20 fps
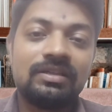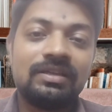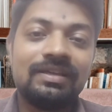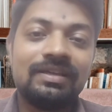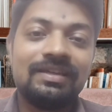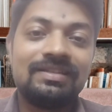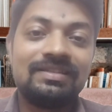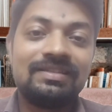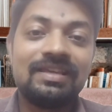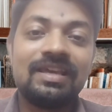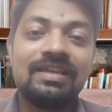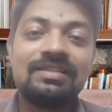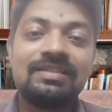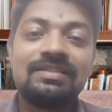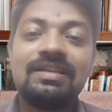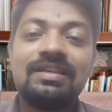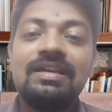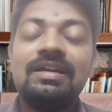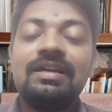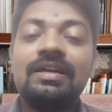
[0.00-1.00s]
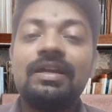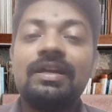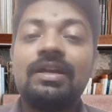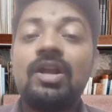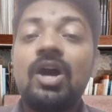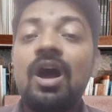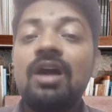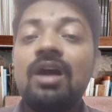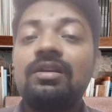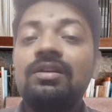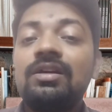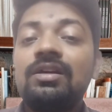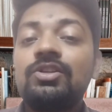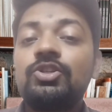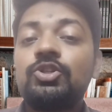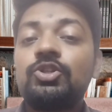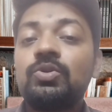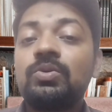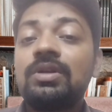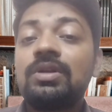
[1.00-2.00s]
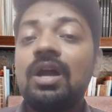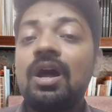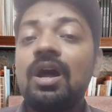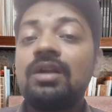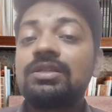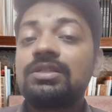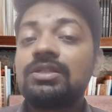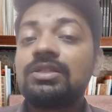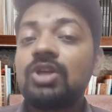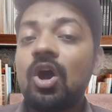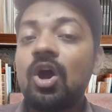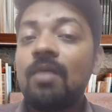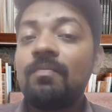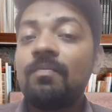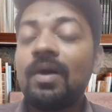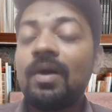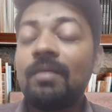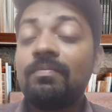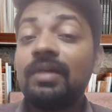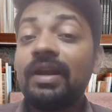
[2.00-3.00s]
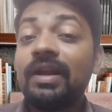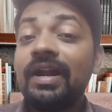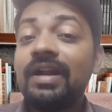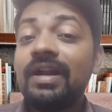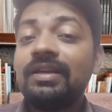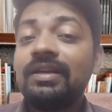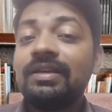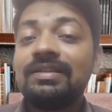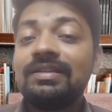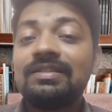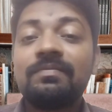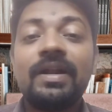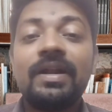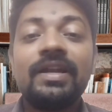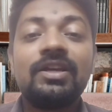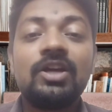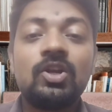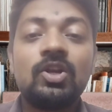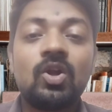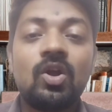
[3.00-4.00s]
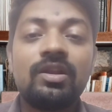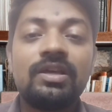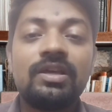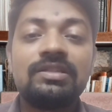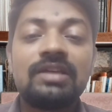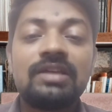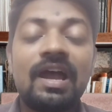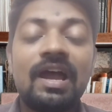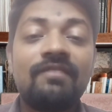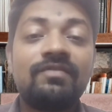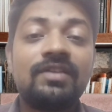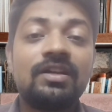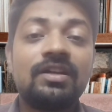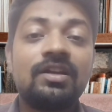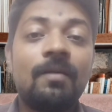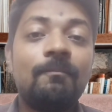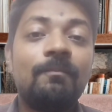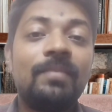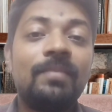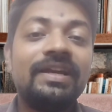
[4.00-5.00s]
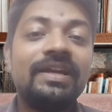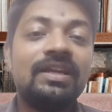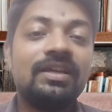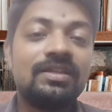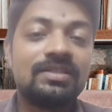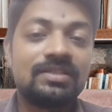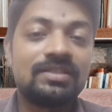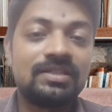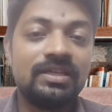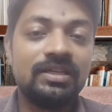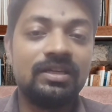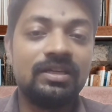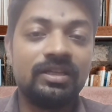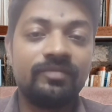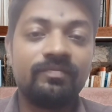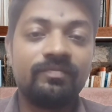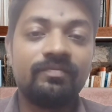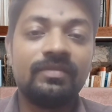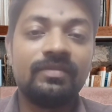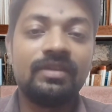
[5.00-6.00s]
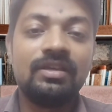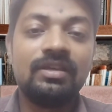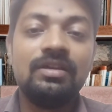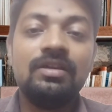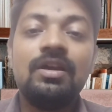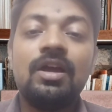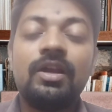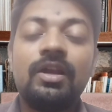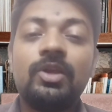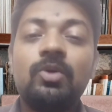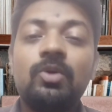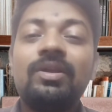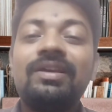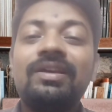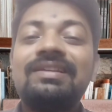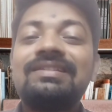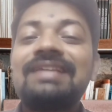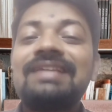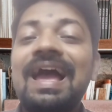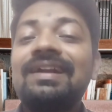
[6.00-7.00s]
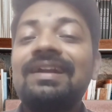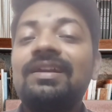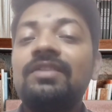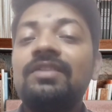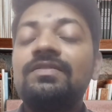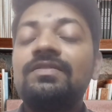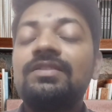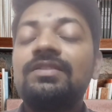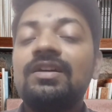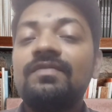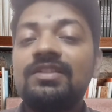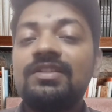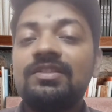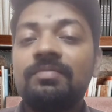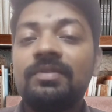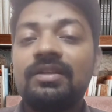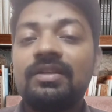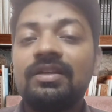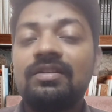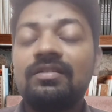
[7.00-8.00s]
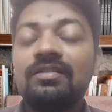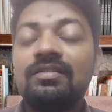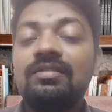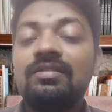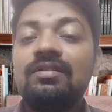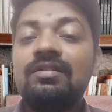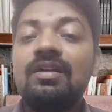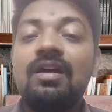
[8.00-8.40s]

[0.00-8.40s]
It says a doctor should not stop upgrading his medical knowledge after completing his degree. During his active service period,